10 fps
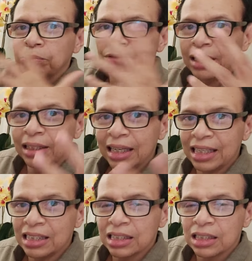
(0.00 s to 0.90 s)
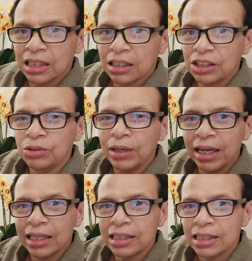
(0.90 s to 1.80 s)
bright lights. You
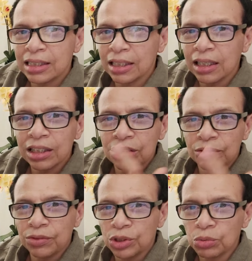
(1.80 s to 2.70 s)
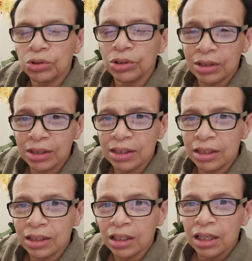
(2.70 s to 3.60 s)
can't see it unless you're visual. You can
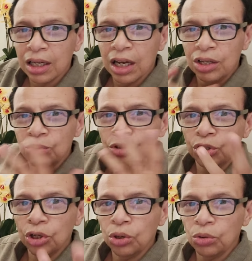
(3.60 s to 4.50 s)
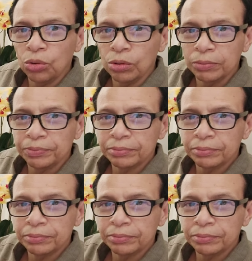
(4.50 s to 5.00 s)
see it, and you glow.